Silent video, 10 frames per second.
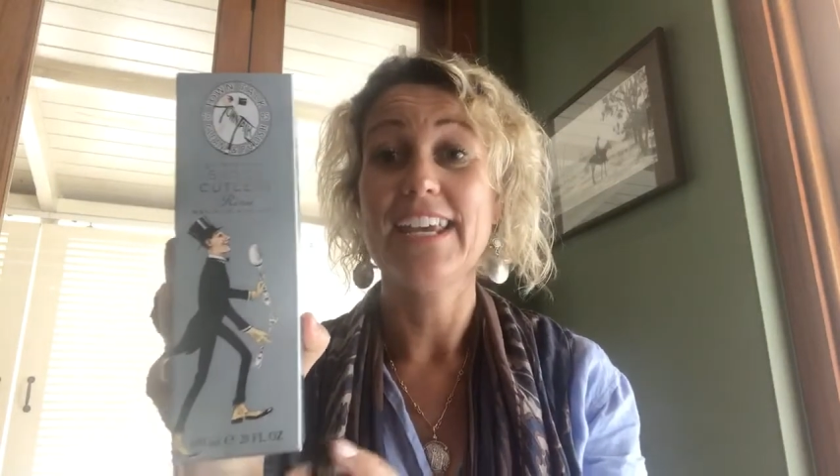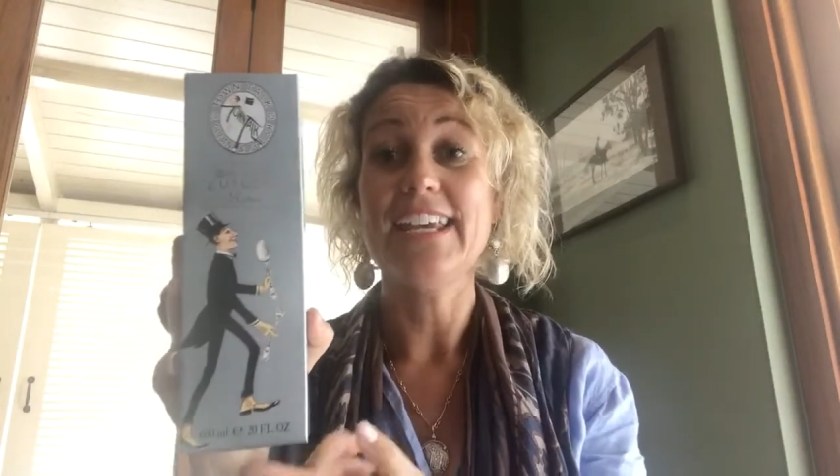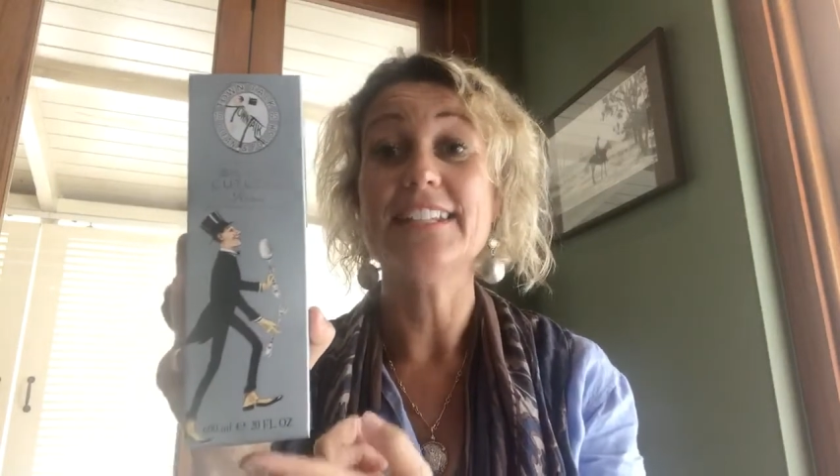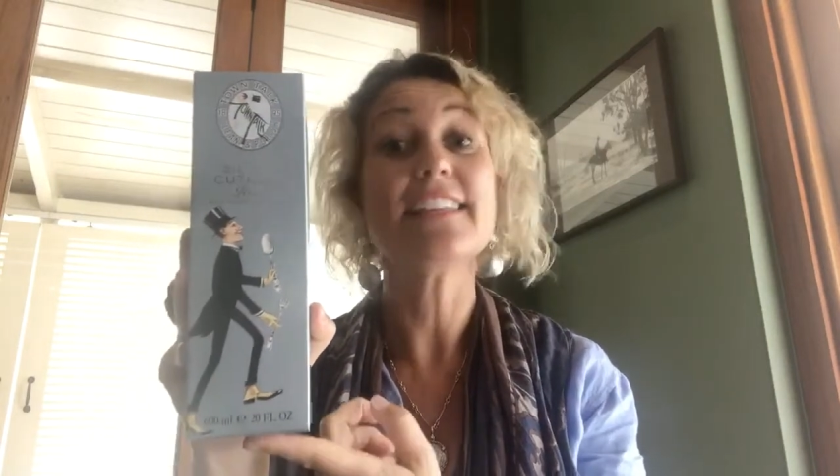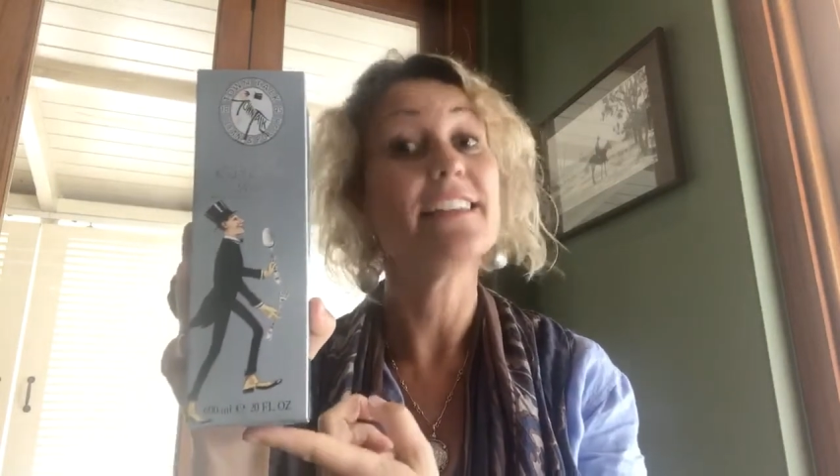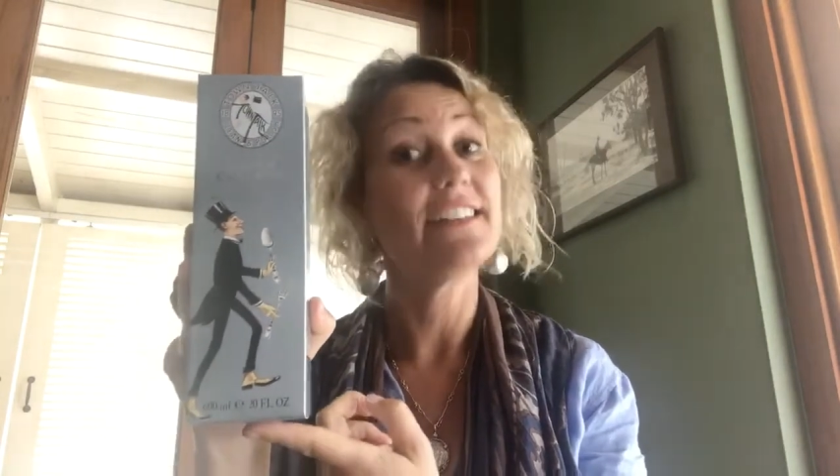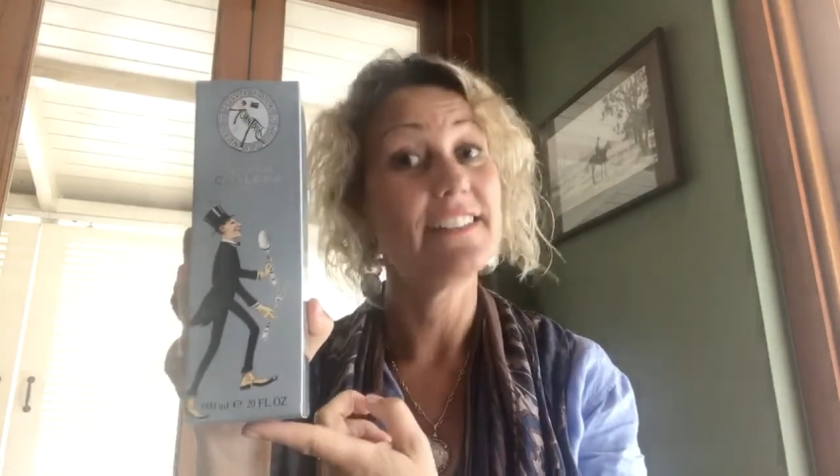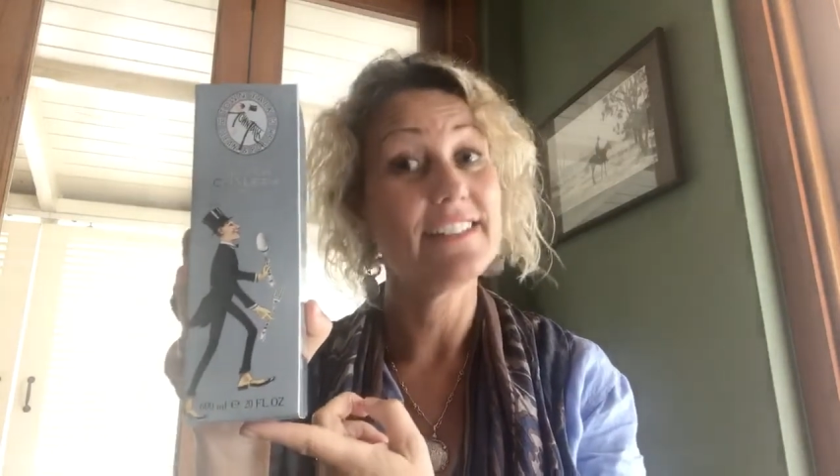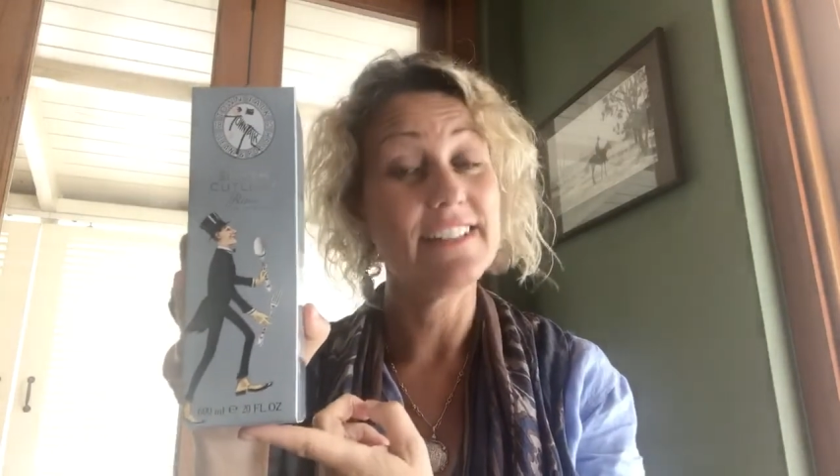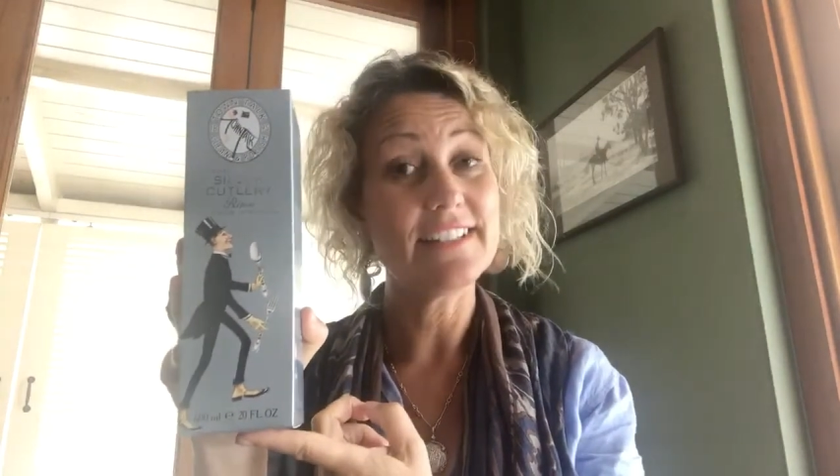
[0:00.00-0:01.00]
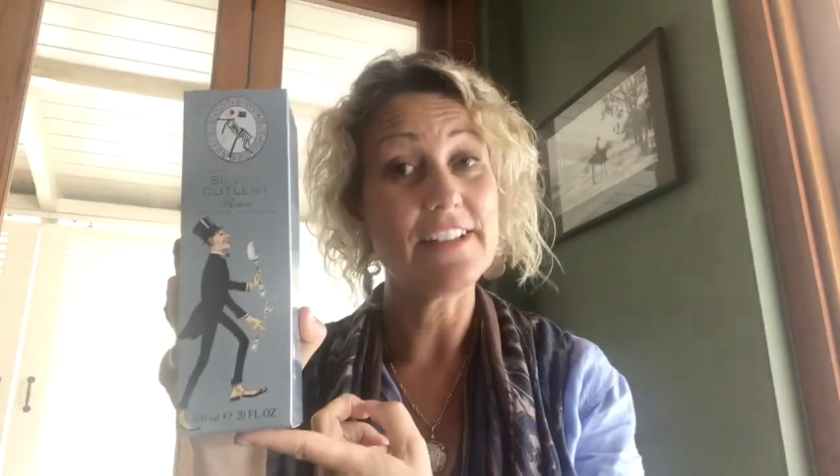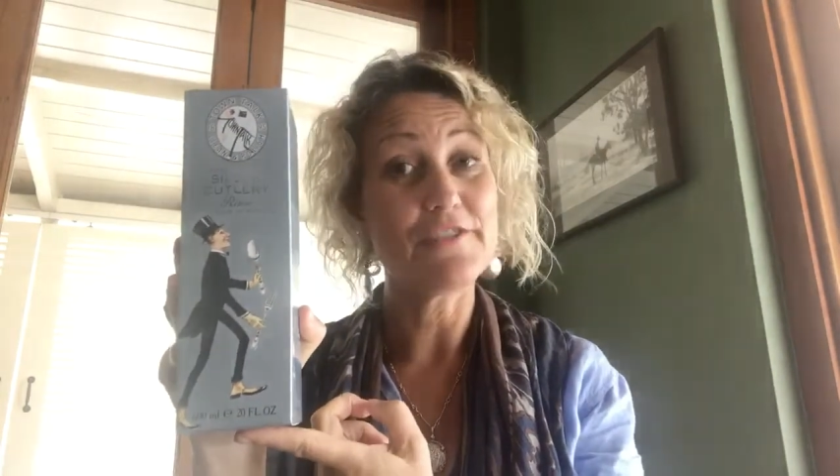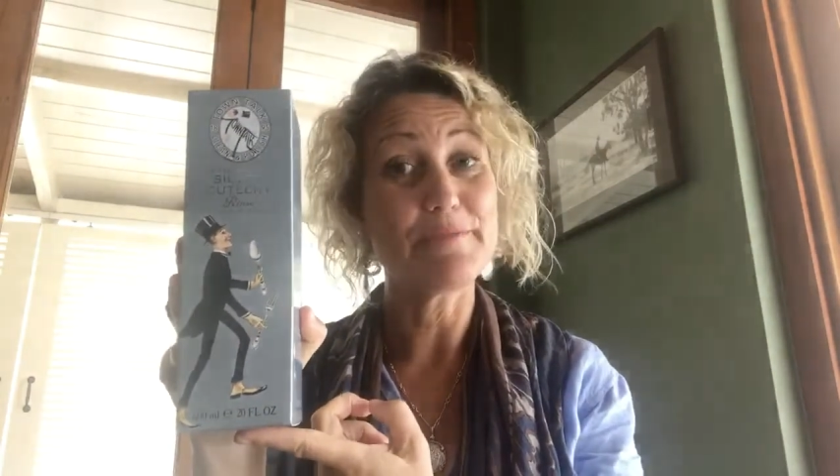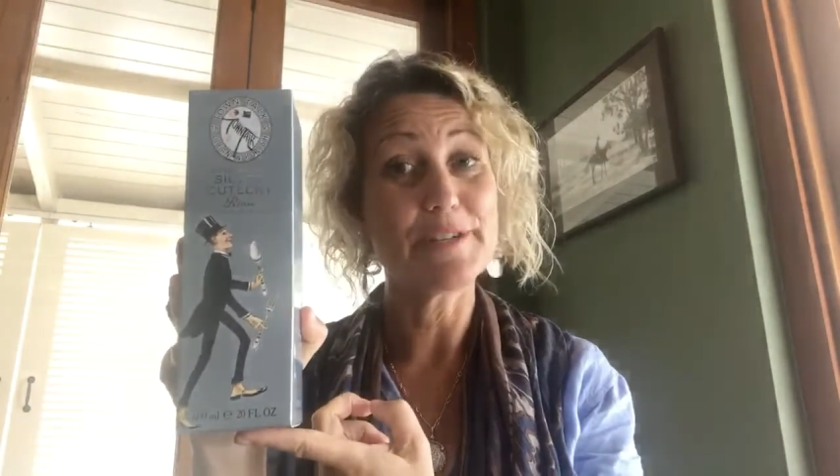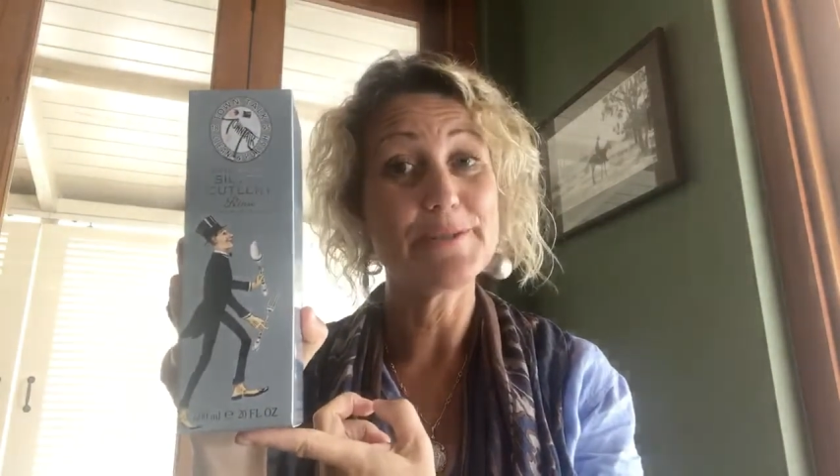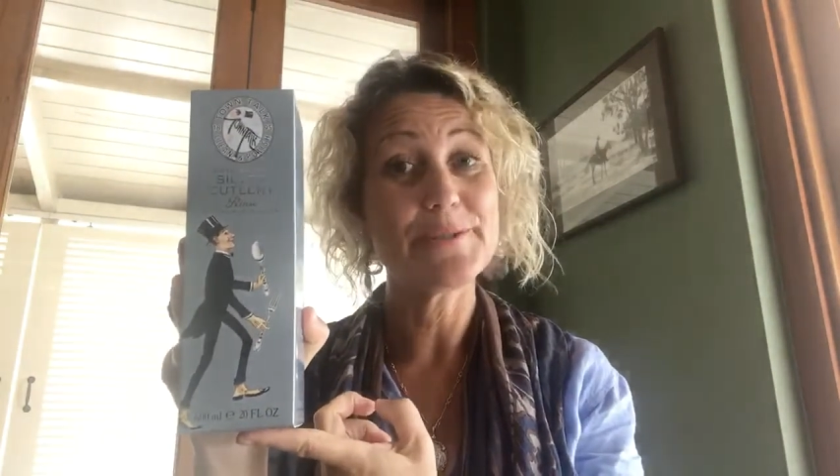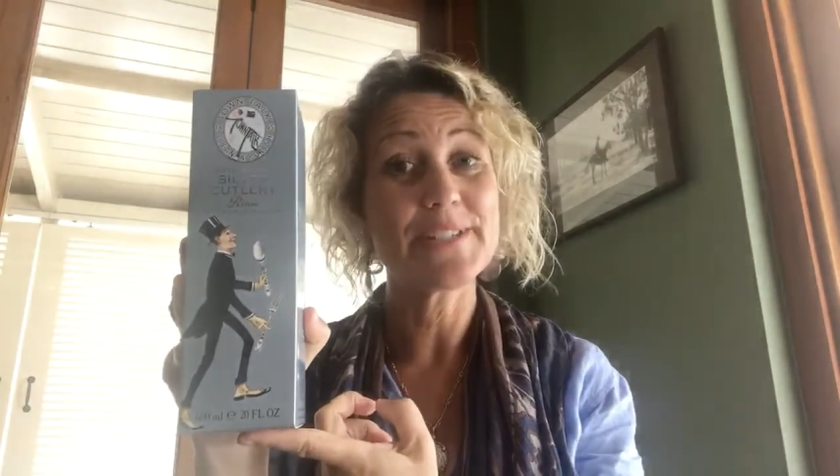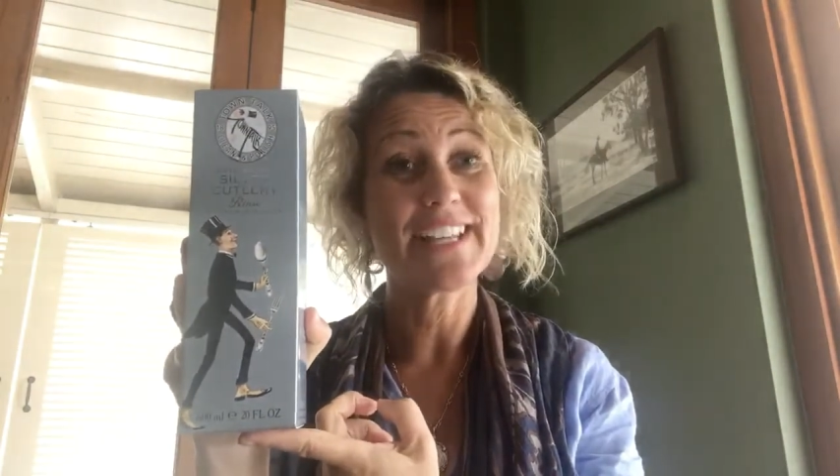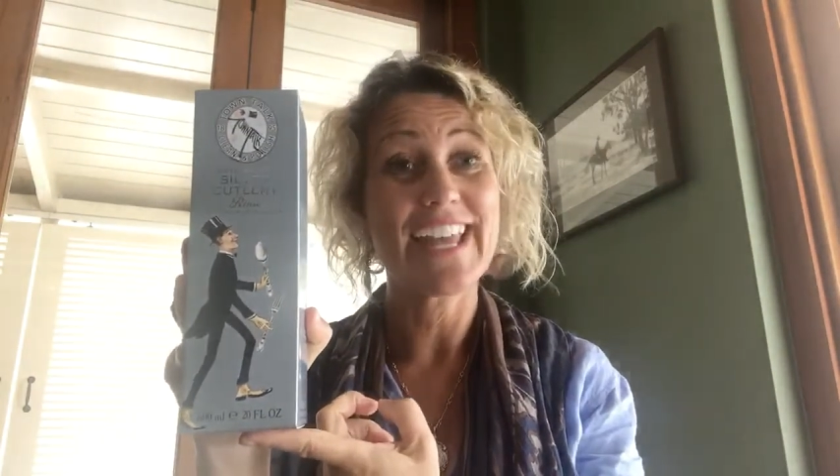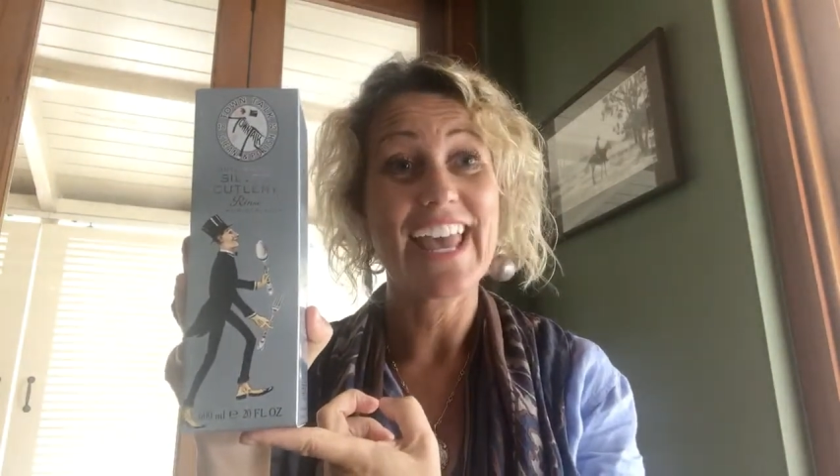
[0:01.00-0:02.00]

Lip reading: It's 600 mils